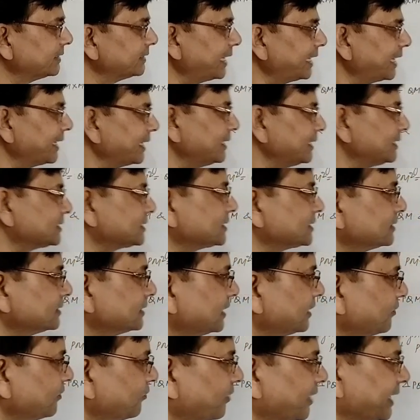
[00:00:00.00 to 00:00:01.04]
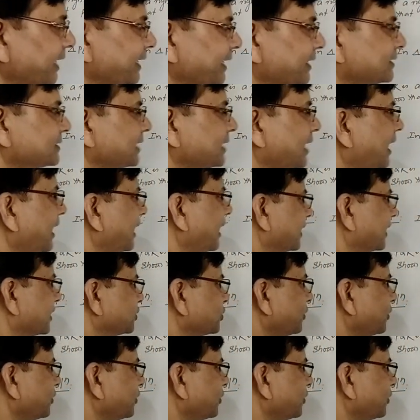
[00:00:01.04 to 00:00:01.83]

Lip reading: That is vertex R.